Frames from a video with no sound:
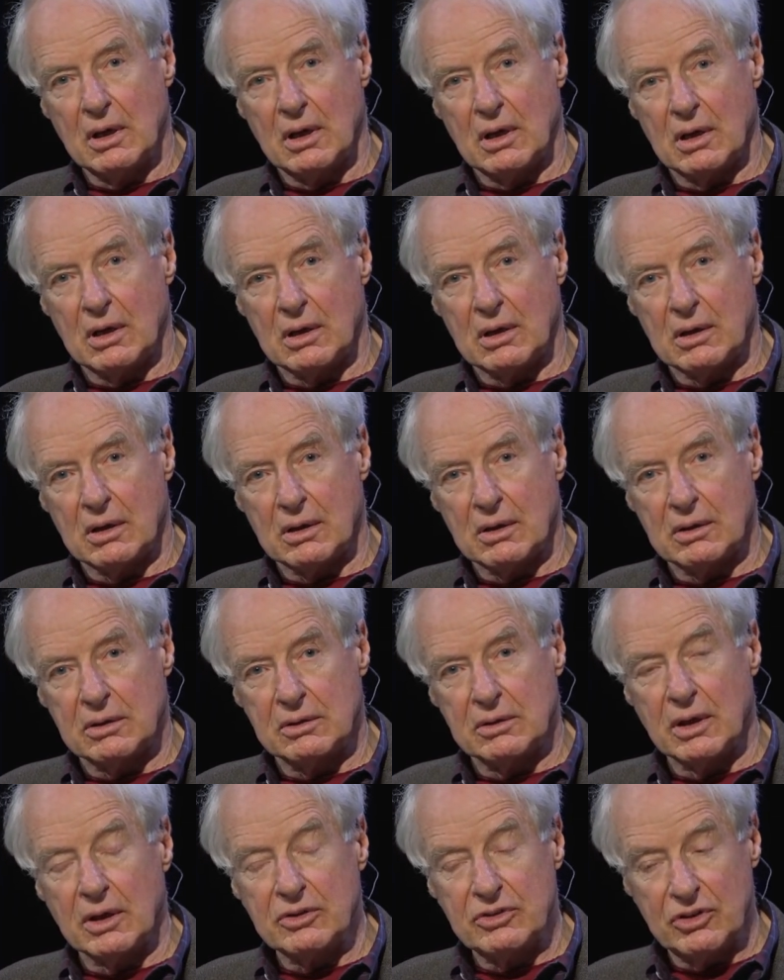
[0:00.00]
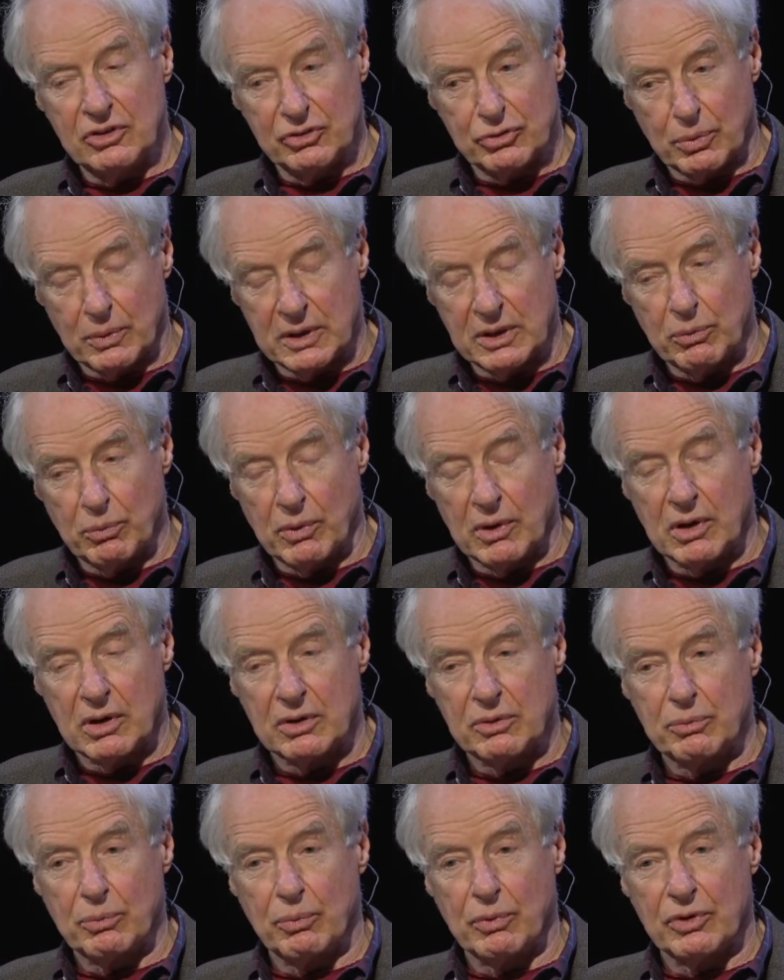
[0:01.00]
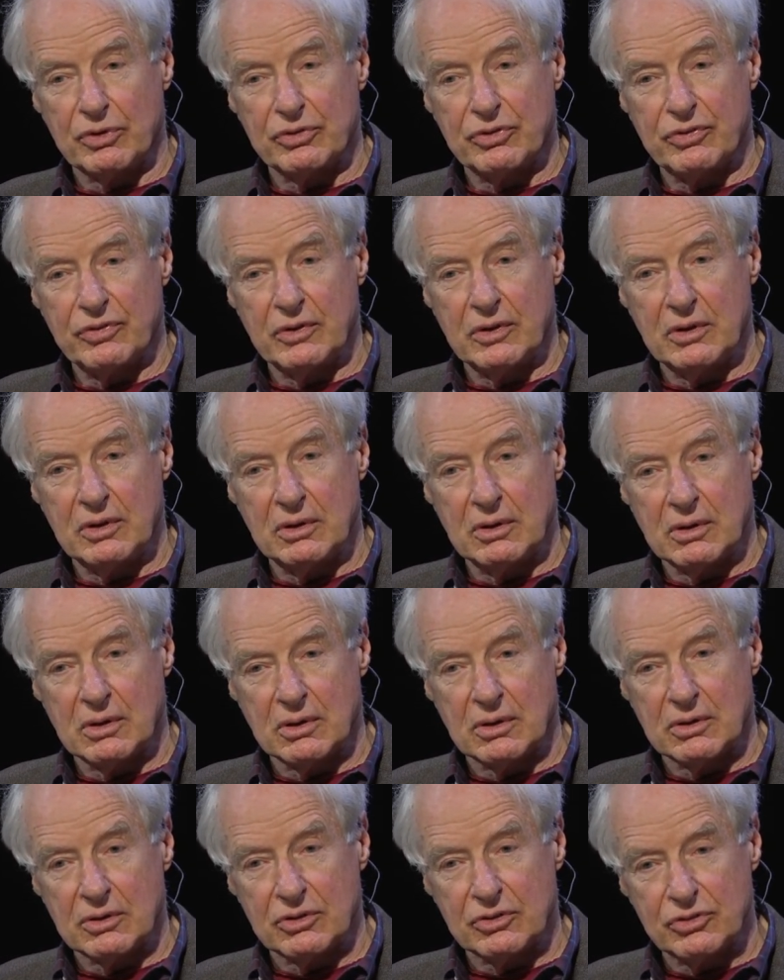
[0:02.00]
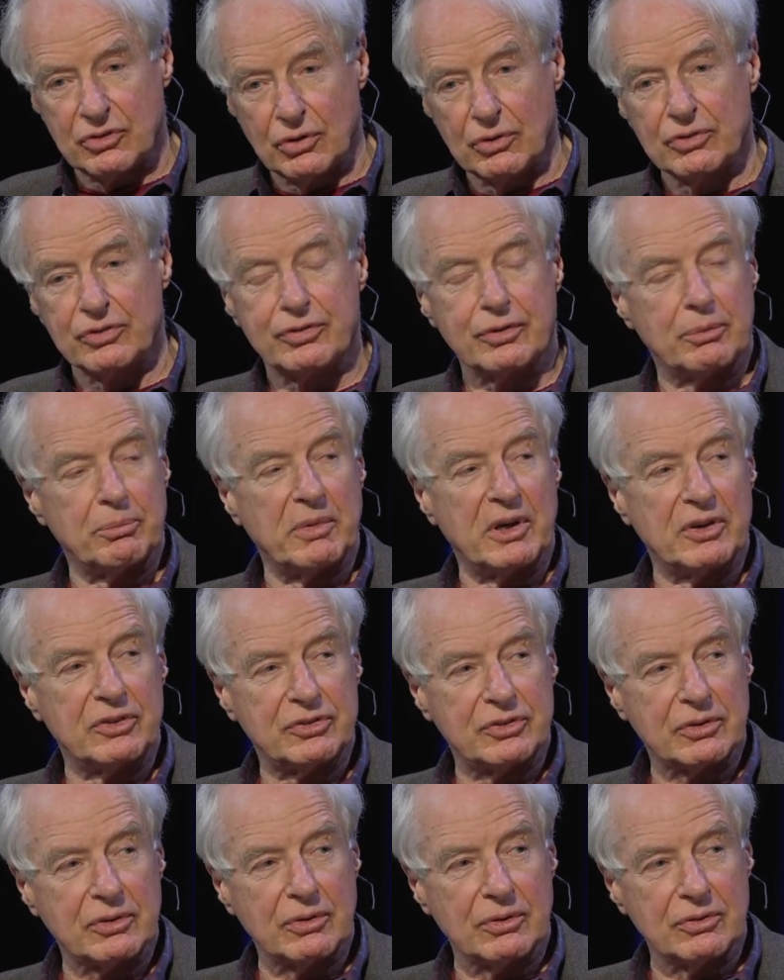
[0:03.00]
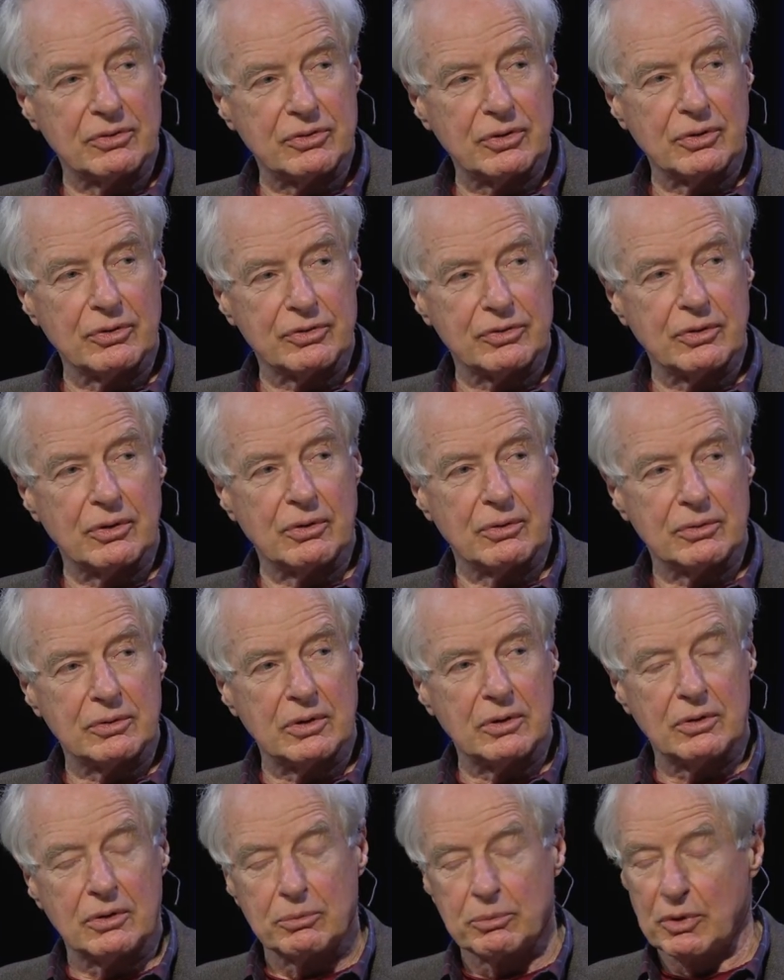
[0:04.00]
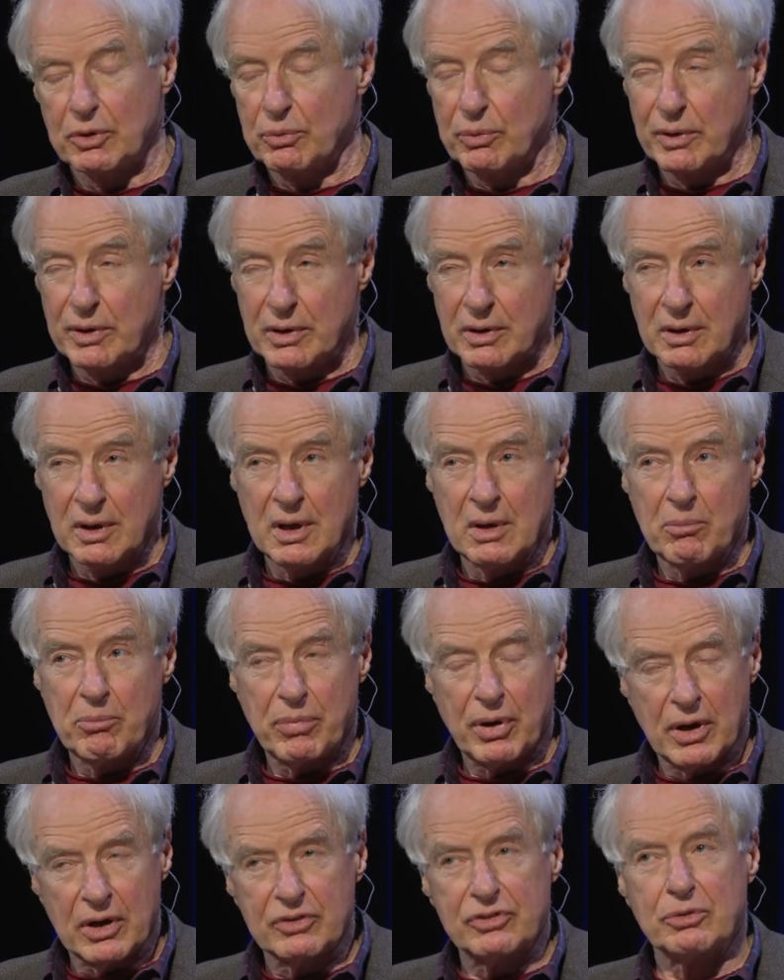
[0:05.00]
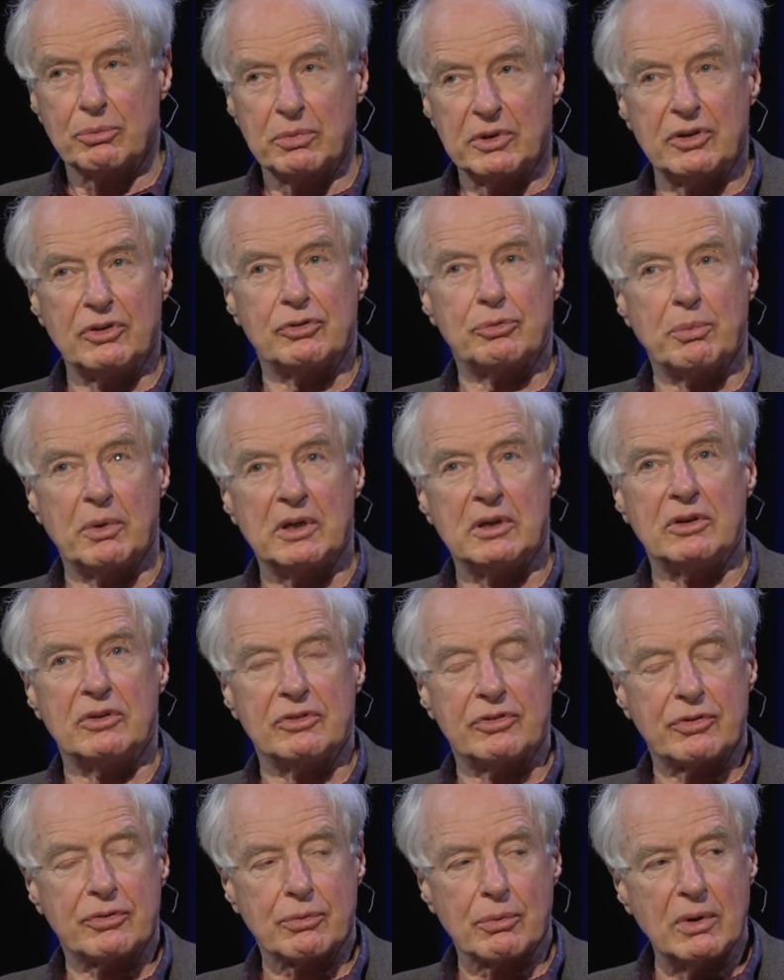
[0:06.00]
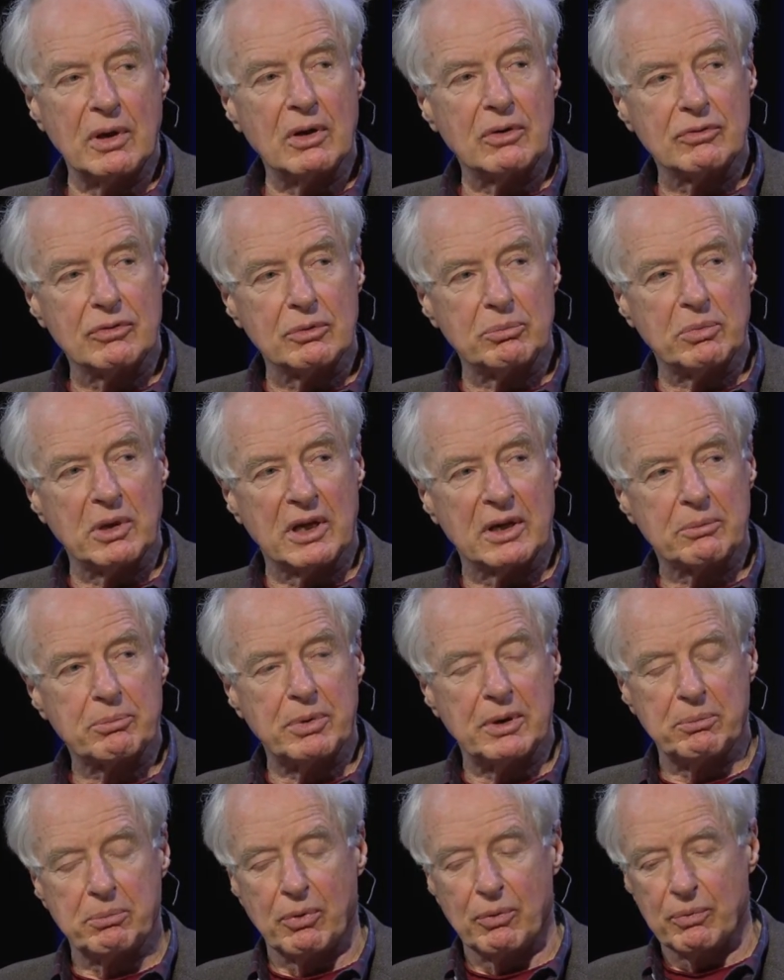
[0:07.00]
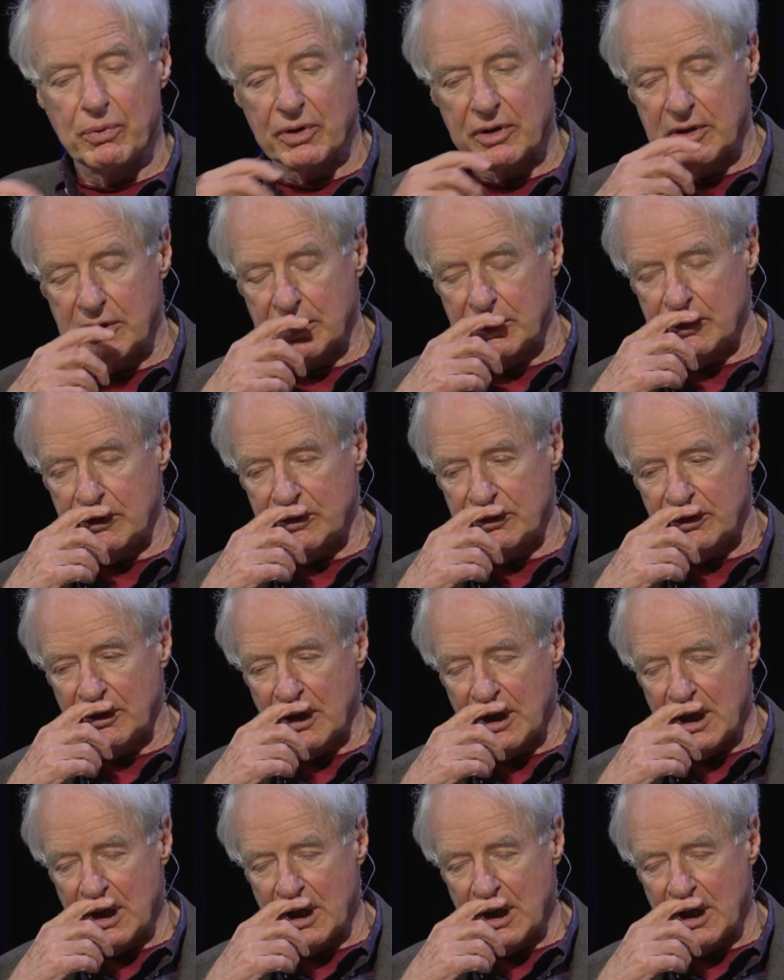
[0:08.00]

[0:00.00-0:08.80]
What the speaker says: 1921 was the Tulsa Massacre in Tulsa, Oklahoma, where possibly as many as 300 black people were killed.